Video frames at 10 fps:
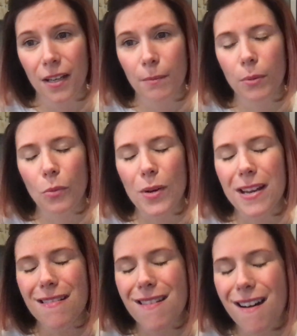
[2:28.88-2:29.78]
But we
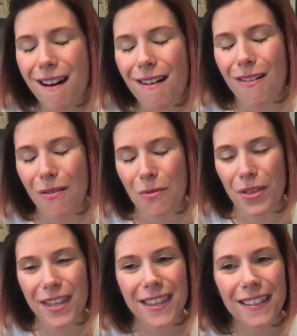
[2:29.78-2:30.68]
know
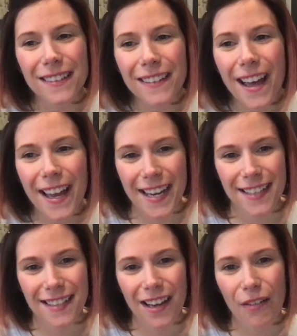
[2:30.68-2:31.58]
that the
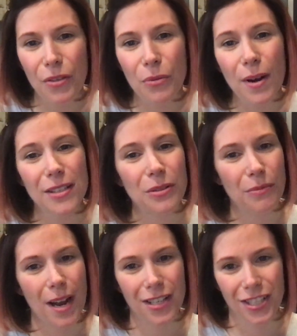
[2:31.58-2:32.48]
light of the
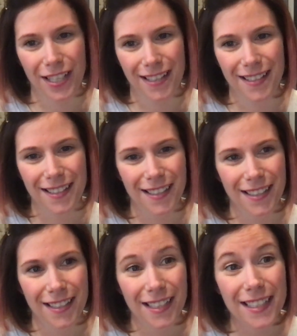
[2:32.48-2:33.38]
resurrection
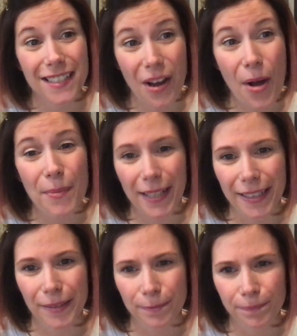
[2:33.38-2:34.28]
is
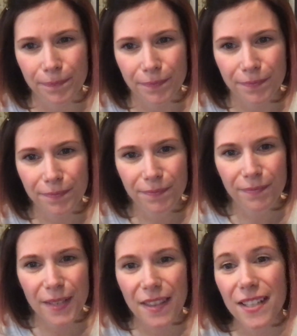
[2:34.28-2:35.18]
coming.
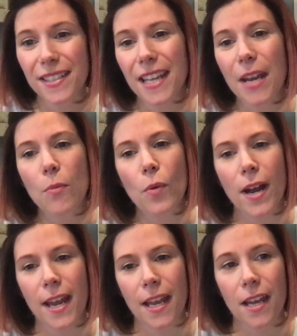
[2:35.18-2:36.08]
The same
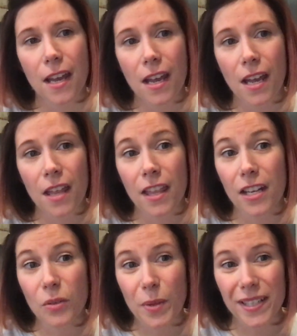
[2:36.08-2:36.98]
way that
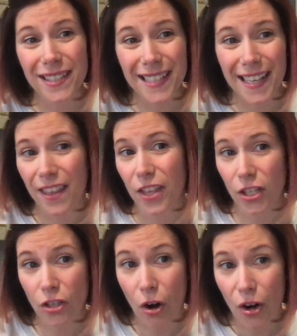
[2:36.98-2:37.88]
as we sit in the
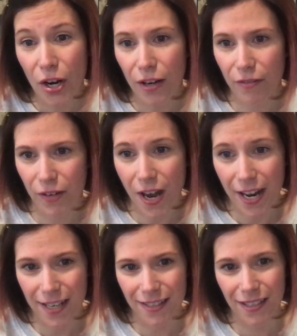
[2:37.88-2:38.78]
dark of
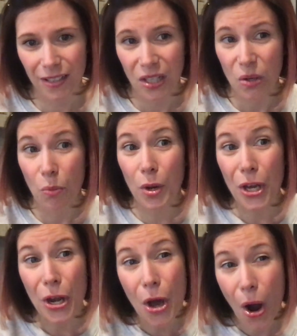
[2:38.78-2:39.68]
night, we
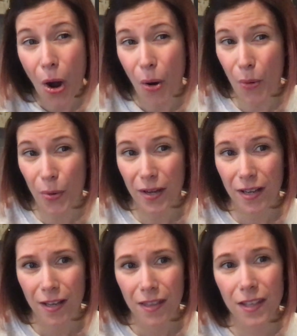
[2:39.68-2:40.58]
know
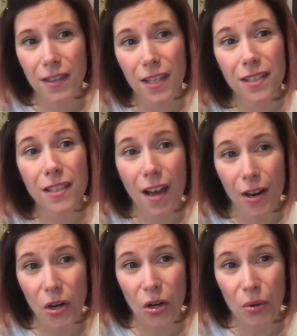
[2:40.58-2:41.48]
that the
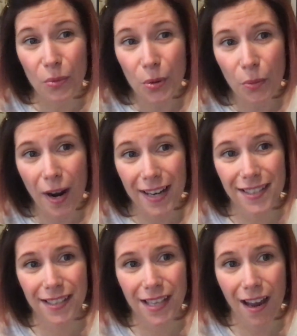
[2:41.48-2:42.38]
sun will
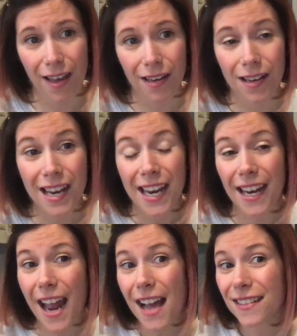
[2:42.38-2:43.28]
rise again.
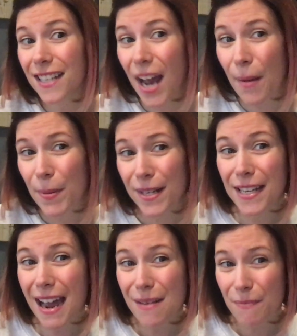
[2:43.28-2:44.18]
It hasn't happened
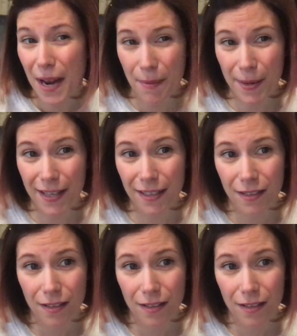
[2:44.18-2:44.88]
yet, maybe,